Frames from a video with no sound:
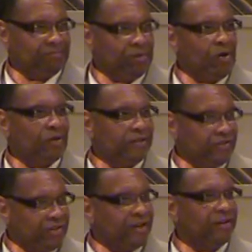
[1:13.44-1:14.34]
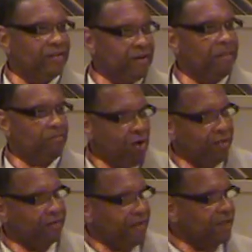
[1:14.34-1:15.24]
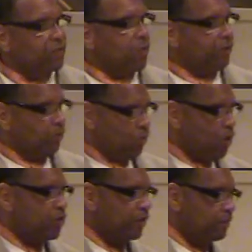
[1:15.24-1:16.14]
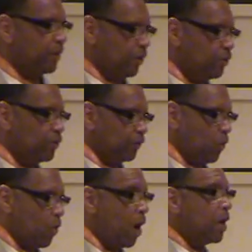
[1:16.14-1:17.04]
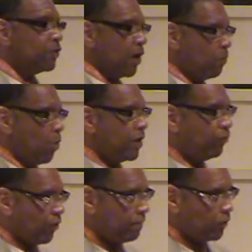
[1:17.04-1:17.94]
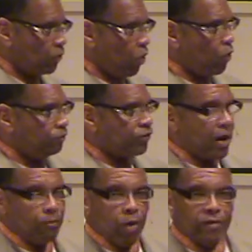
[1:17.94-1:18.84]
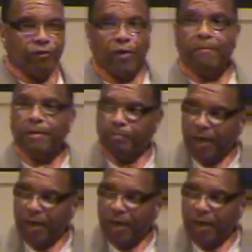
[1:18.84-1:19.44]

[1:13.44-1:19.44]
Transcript: Paul considers him a brother. That's what the word can be used for. Someone from the womb, someone from the